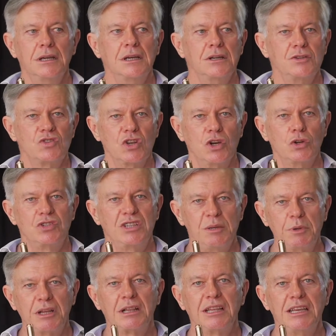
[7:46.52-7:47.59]
So
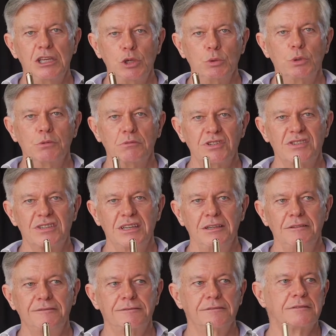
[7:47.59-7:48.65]
typically you will
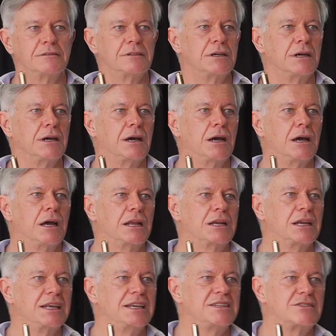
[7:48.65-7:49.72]
receive at
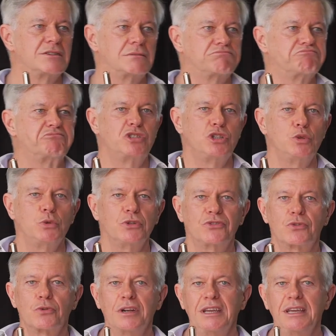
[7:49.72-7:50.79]
least 2 or
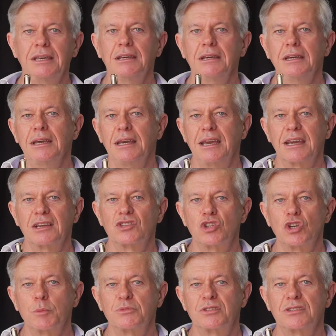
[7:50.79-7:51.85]
3
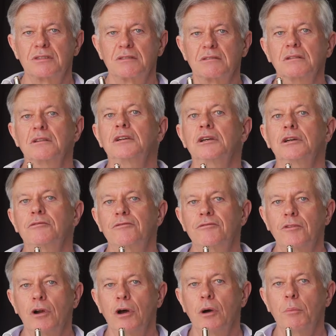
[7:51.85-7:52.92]
excerpts
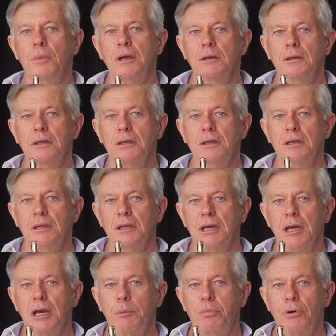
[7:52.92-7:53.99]
from
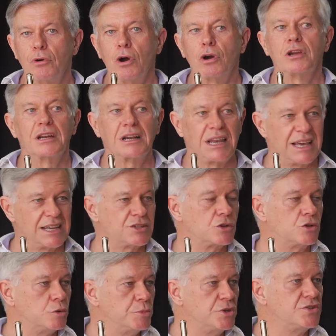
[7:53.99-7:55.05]
Baroque and
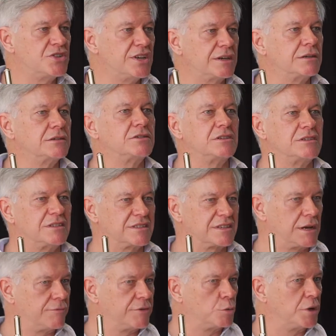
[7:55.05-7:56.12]
classical music to
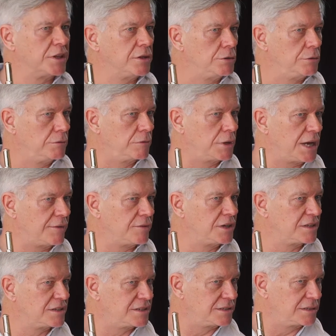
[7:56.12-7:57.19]
discover whether you have an
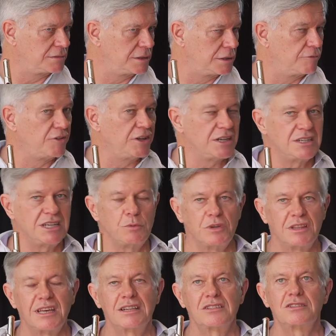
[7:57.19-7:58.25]
affinity with
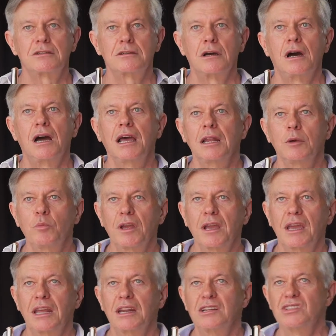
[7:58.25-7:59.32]
that style and then
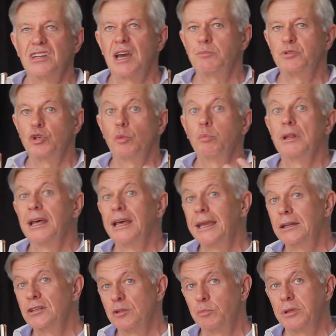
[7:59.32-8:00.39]
can adapt your
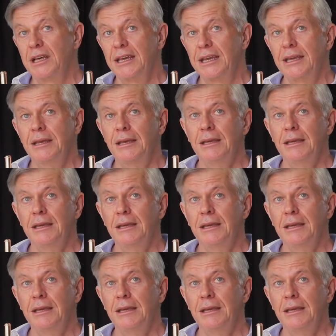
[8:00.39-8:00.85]
playing to play